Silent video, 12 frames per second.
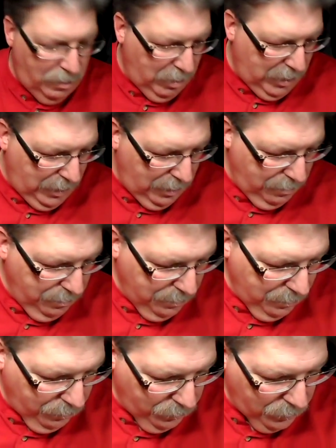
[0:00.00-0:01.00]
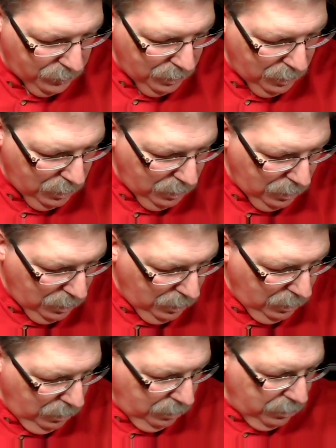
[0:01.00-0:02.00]
SE blade.
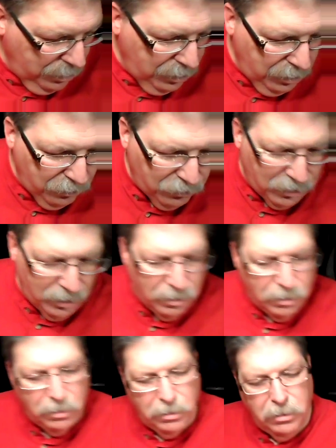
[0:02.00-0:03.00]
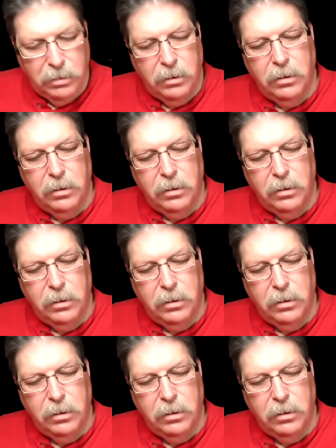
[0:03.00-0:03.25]
I'm going to use a